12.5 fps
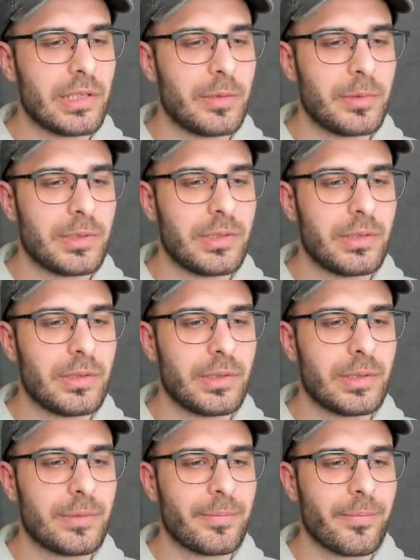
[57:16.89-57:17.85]
what you're doing.
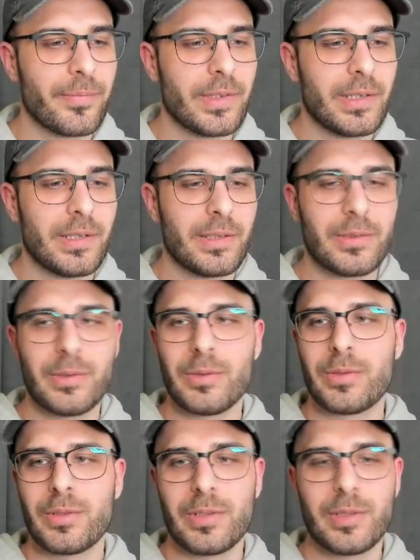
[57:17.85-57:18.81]
So
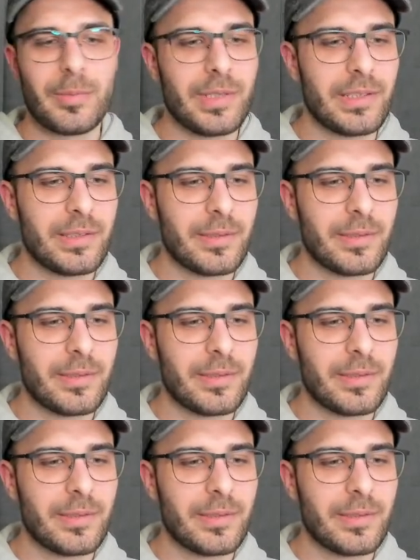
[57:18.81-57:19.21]
sorry, mate.